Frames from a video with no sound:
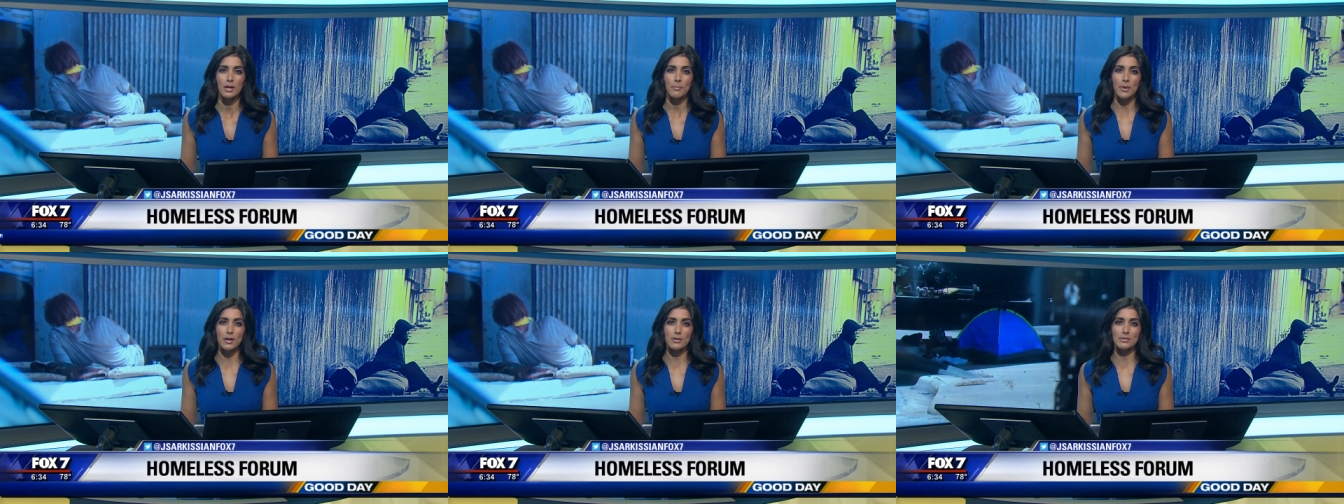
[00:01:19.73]

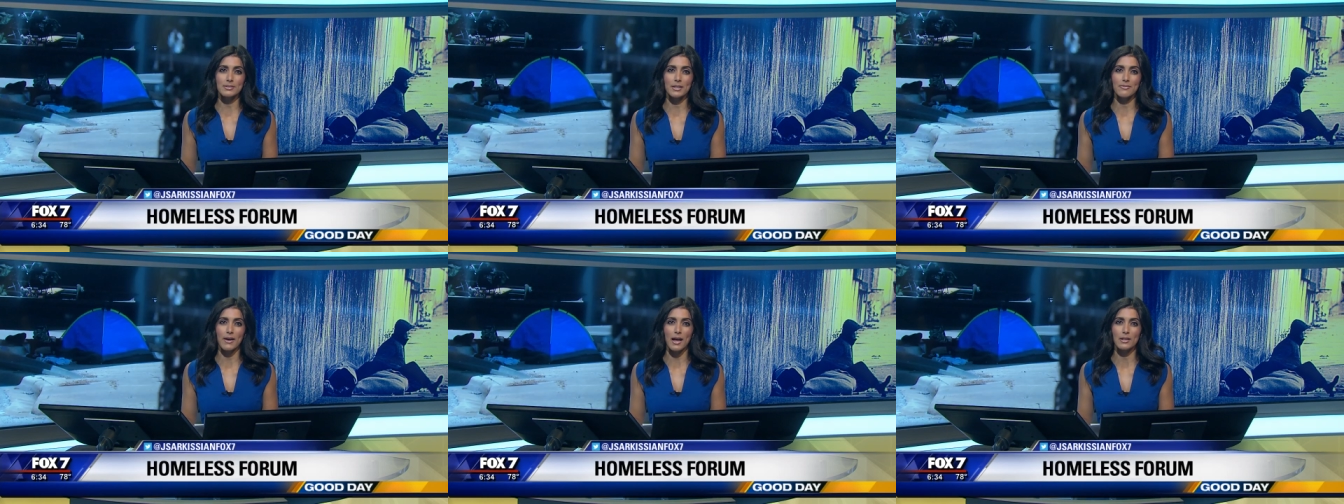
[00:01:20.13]
Mayor
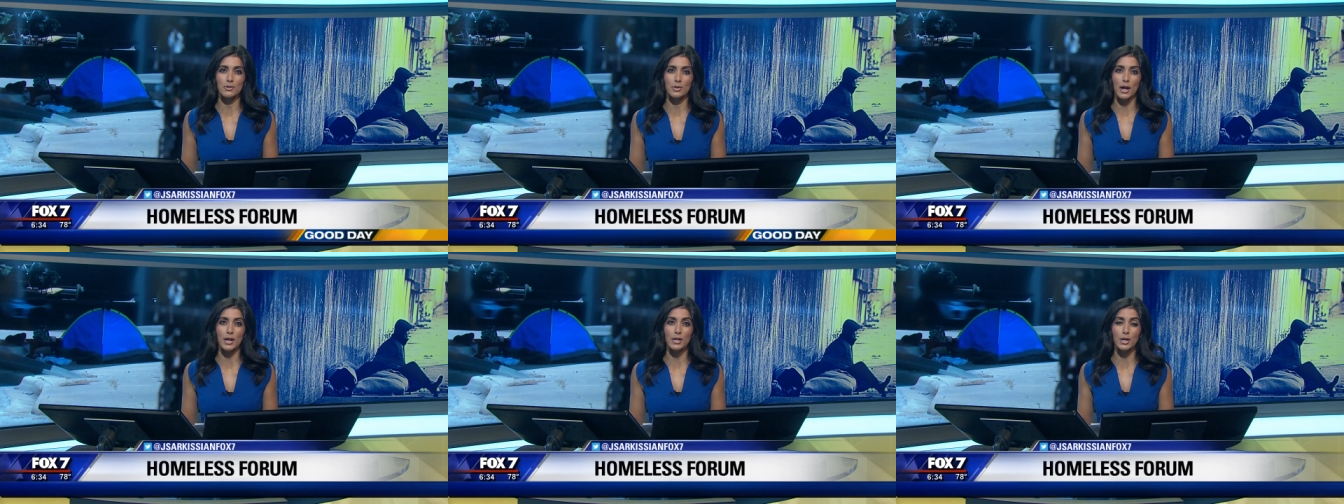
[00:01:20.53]
Steve
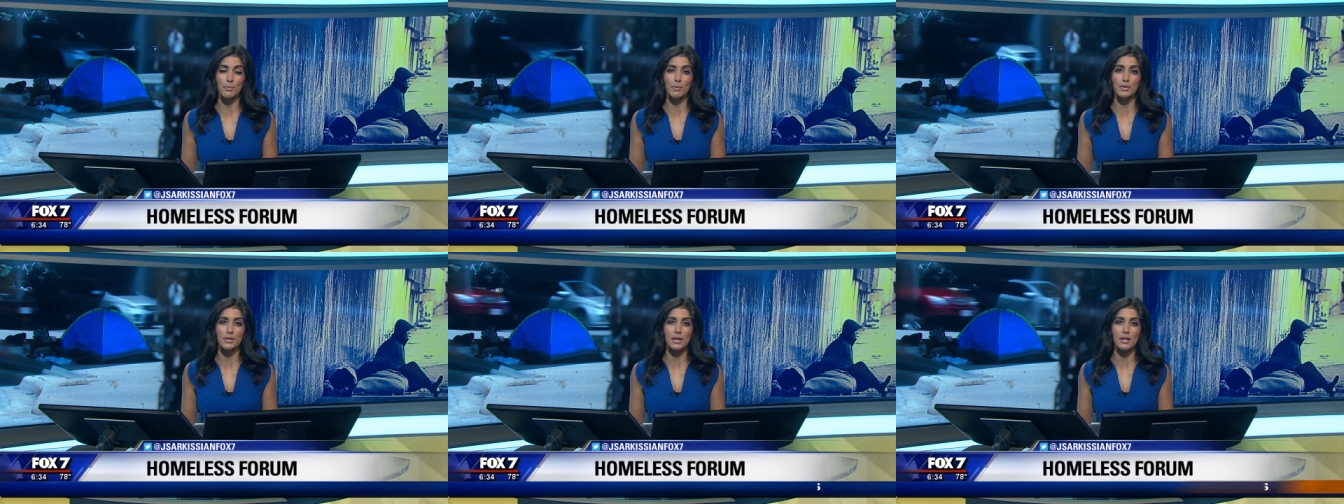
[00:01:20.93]
Adler and
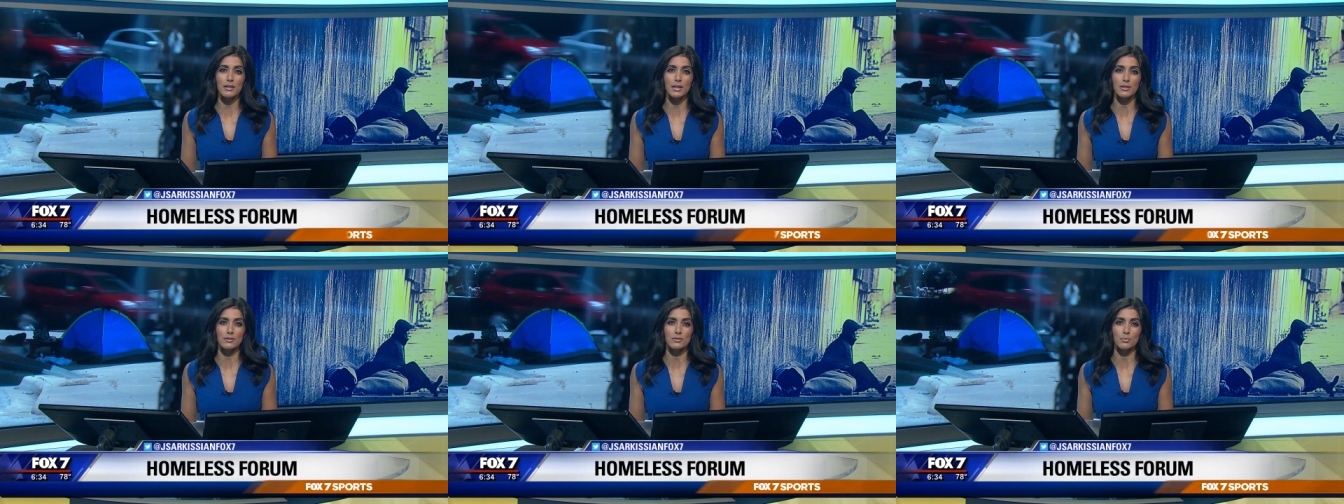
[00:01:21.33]
community
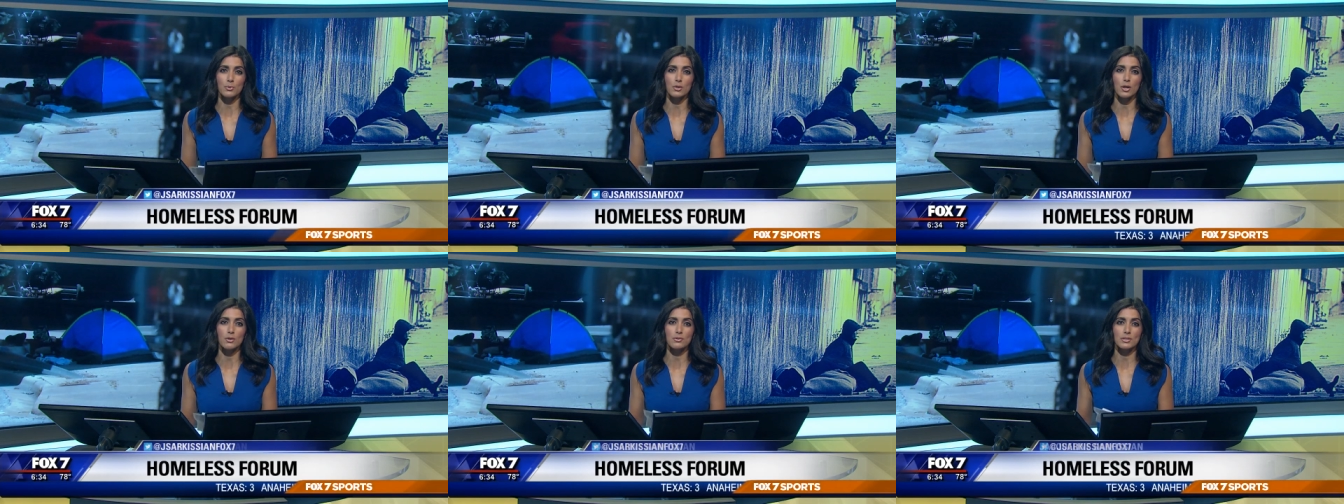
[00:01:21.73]
leaders
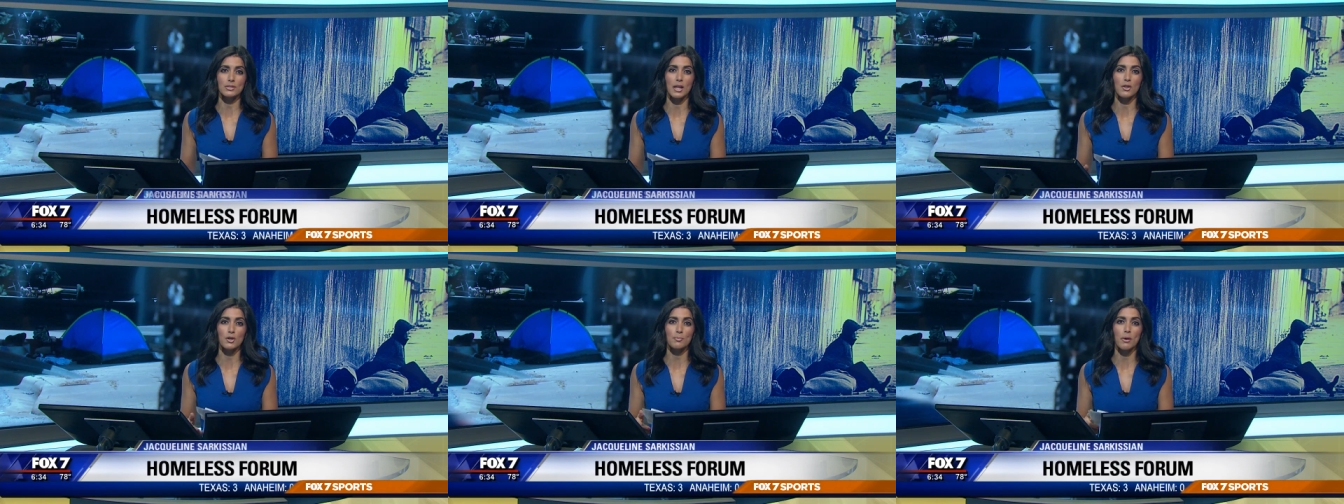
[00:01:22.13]
will host
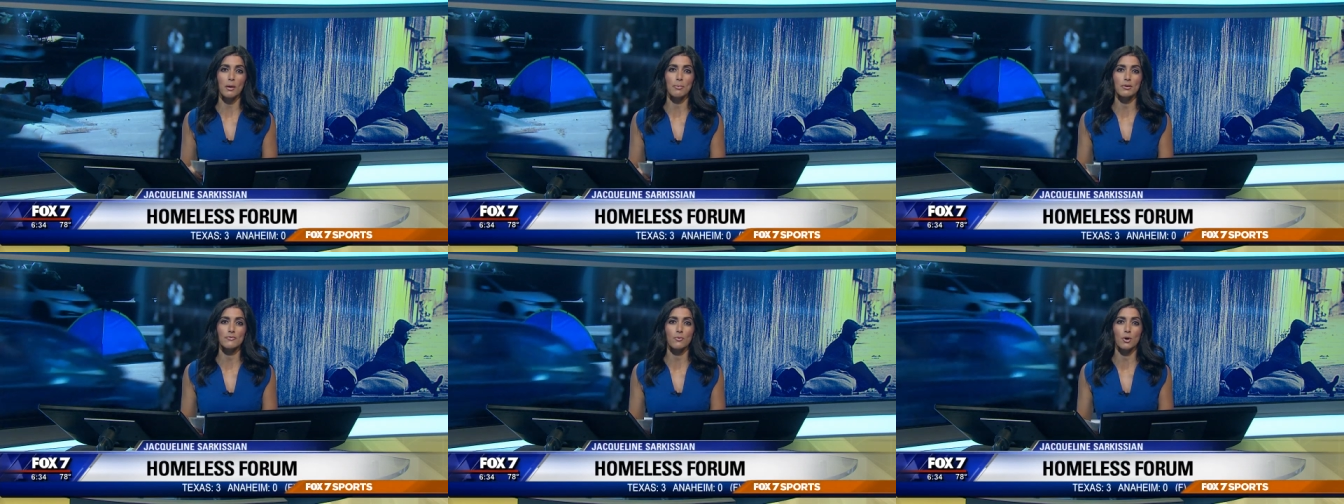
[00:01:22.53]
another
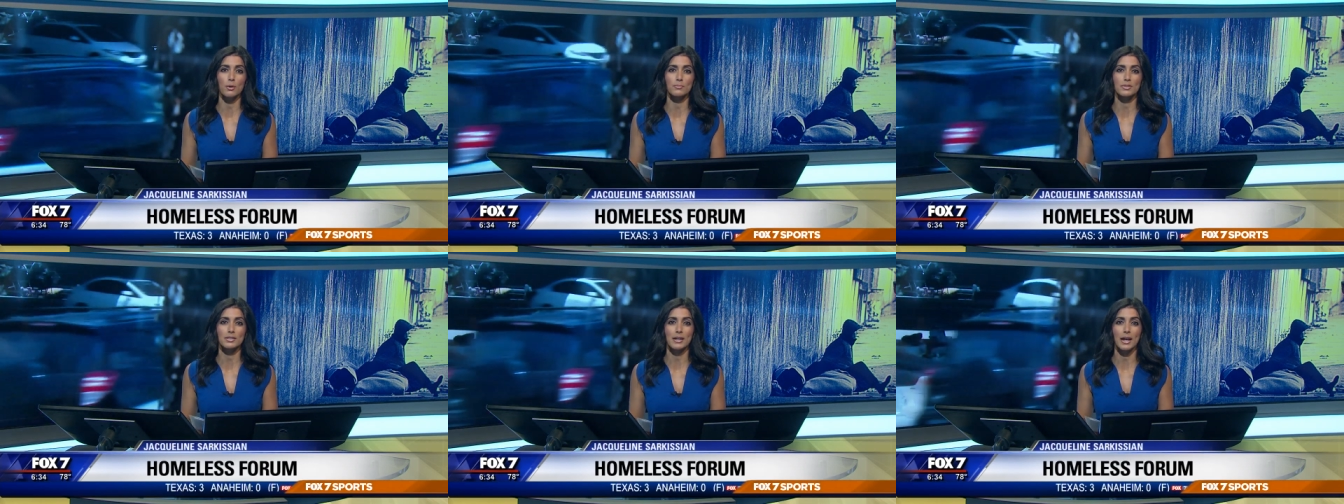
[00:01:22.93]
public
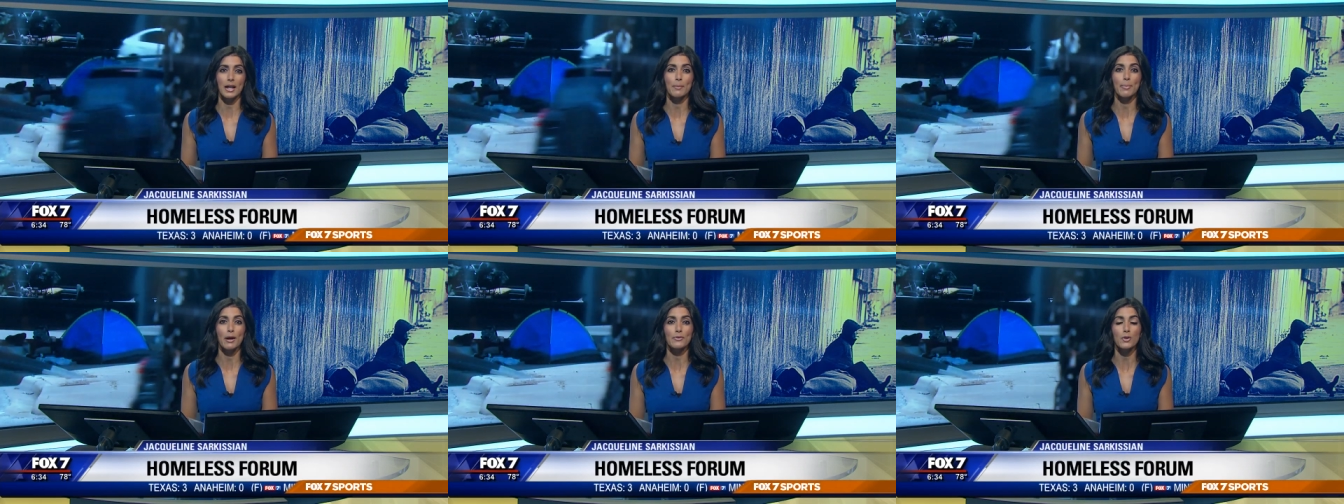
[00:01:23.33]
forum tonight
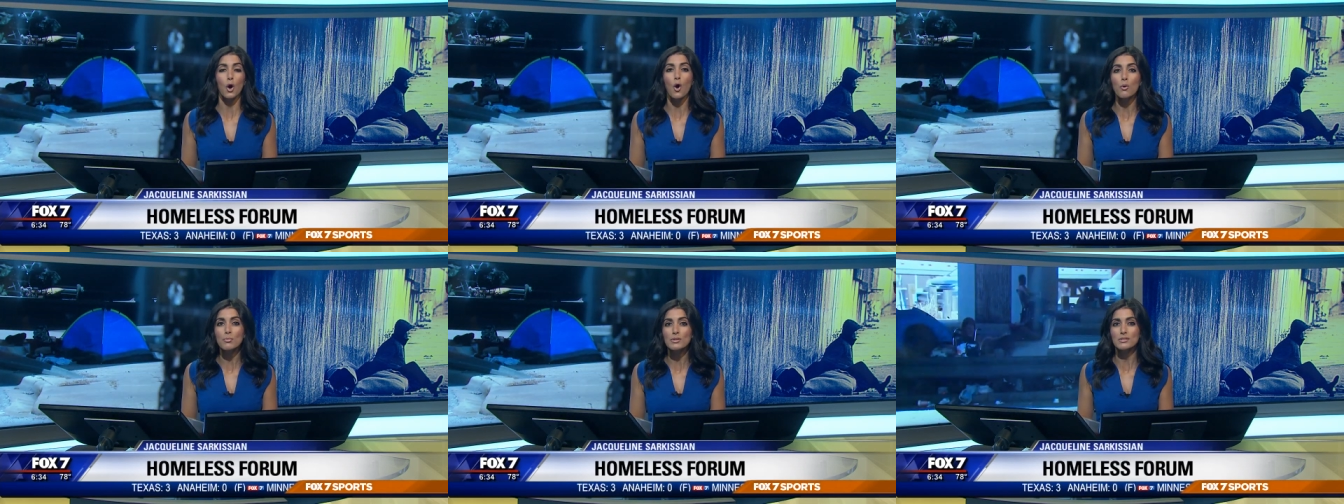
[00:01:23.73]
about the
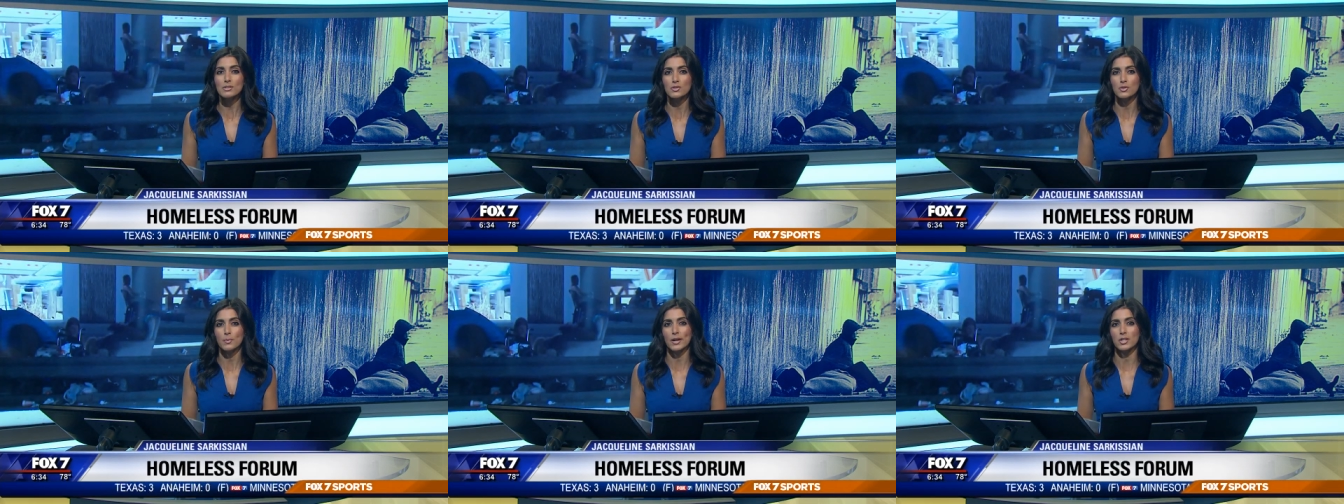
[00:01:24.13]
homeless
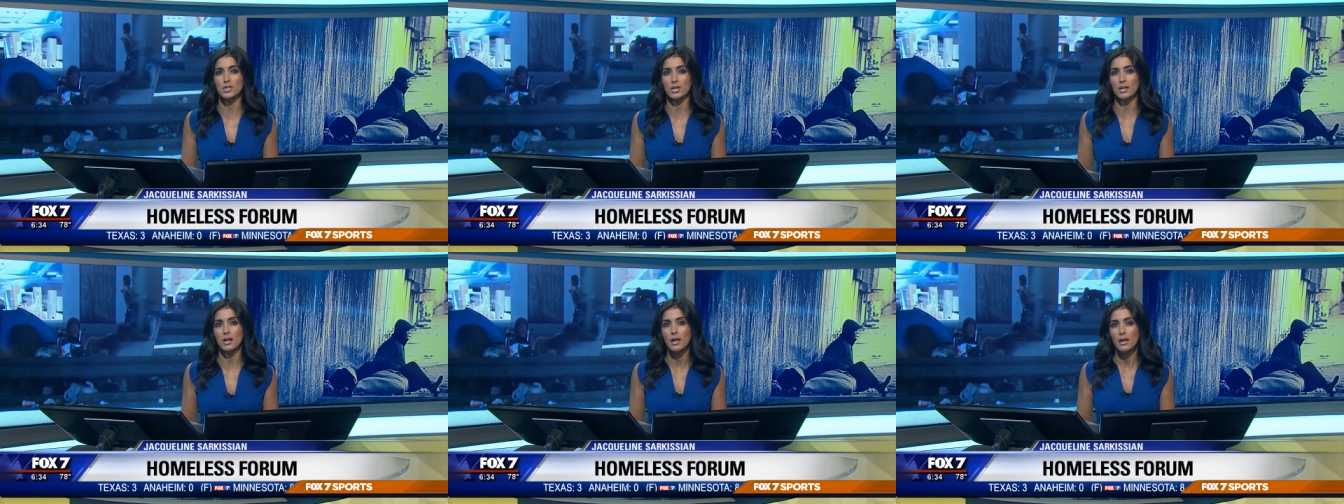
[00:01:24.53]

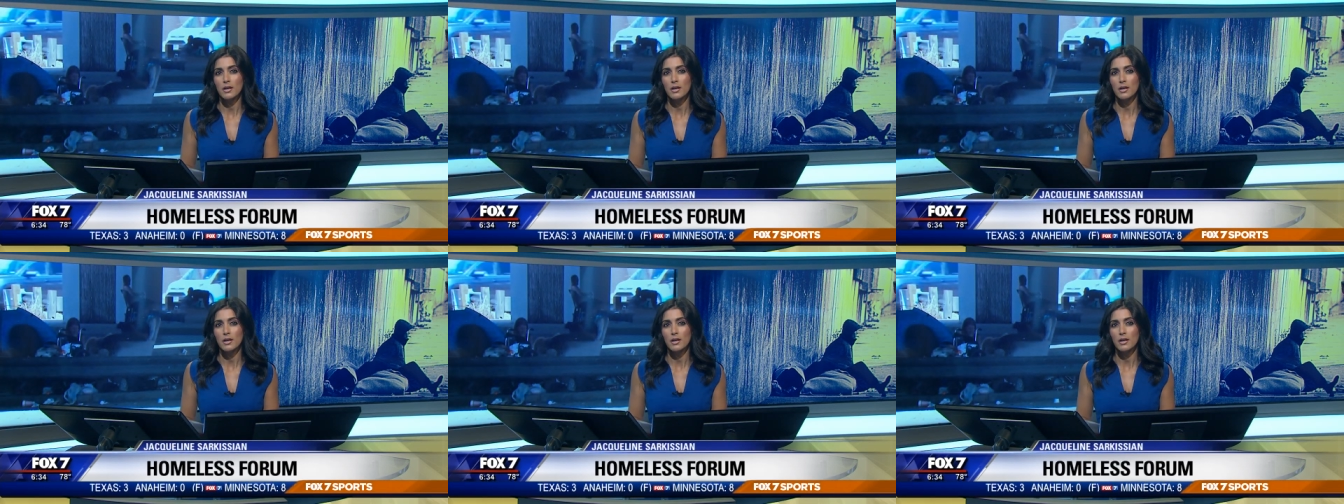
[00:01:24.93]
situation.